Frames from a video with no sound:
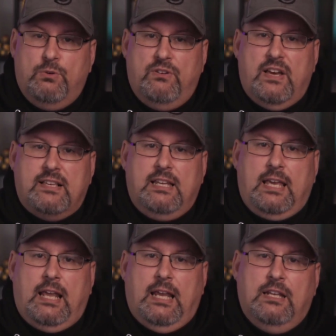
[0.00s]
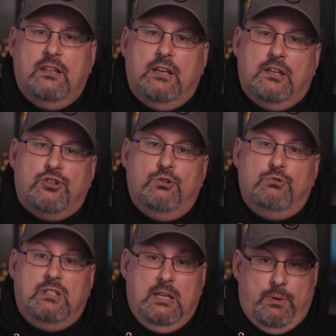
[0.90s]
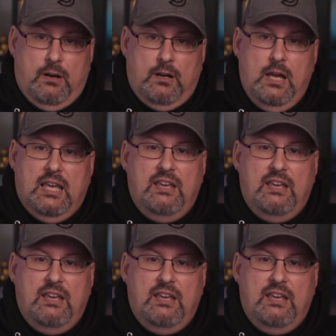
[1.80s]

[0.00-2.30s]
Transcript: to investigate in the issue deeper,